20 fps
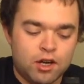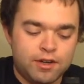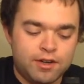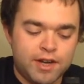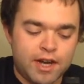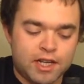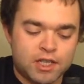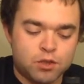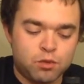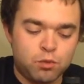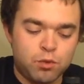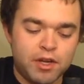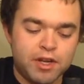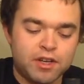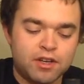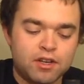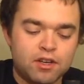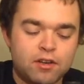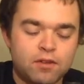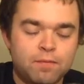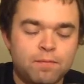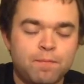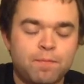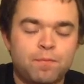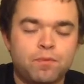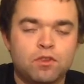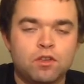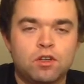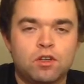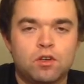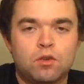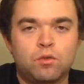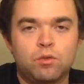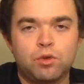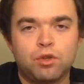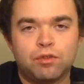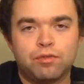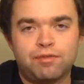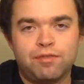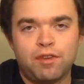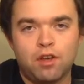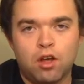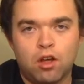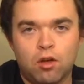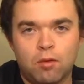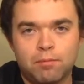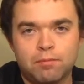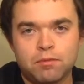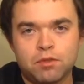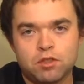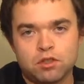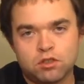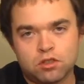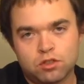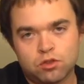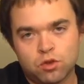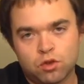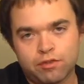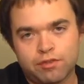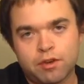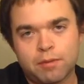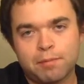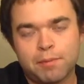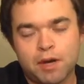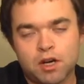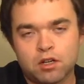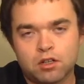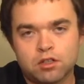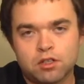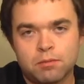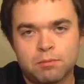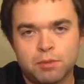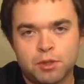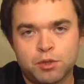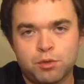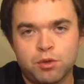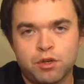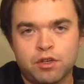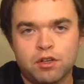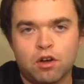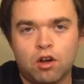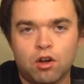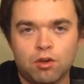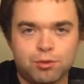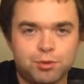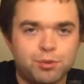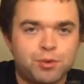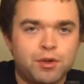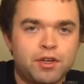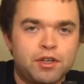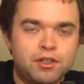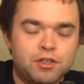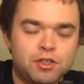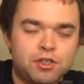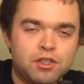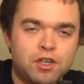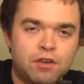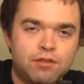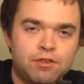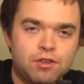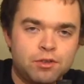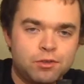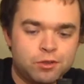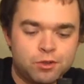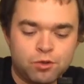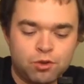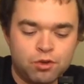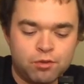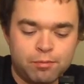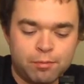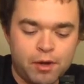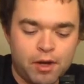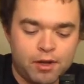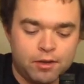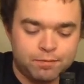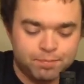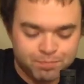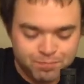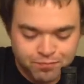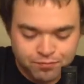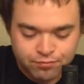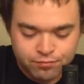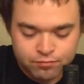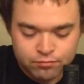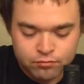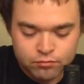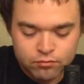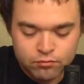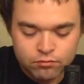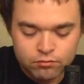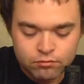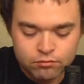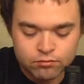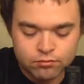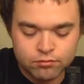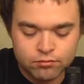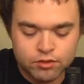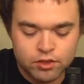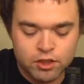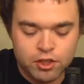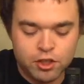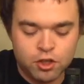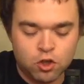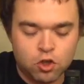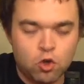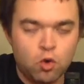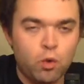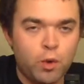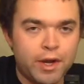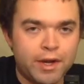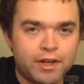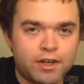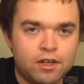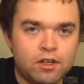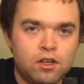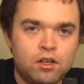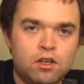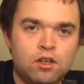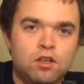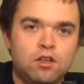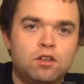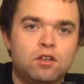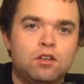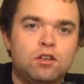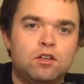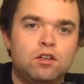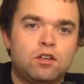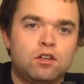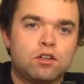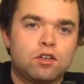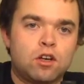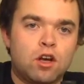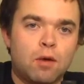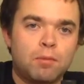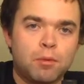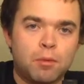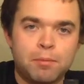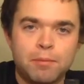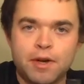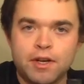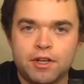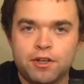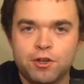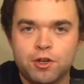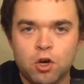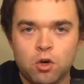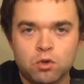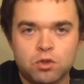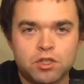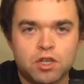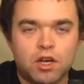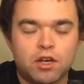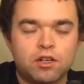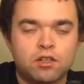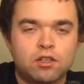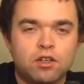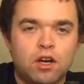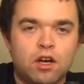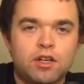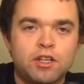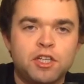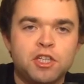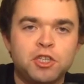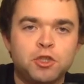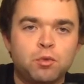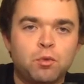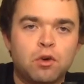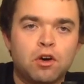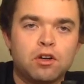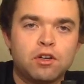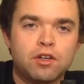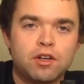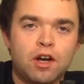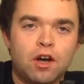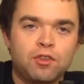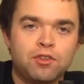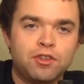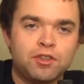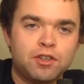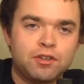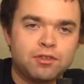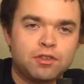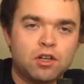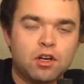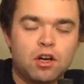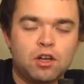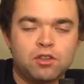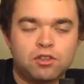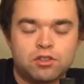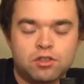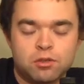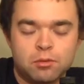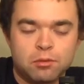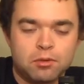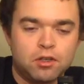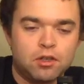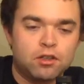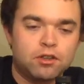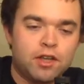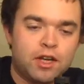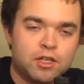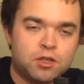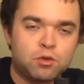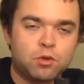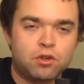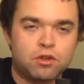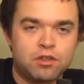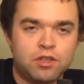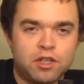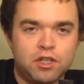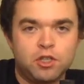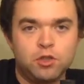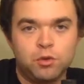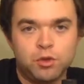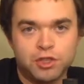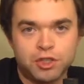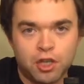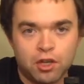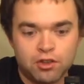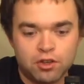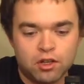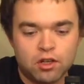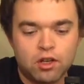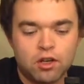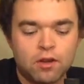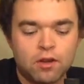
next week, we'll film a sort of comparison between all three and just give you sort of my, you know, quick couple minute notes on each one and how they differ, how they're similar, and that sort of thing to each other,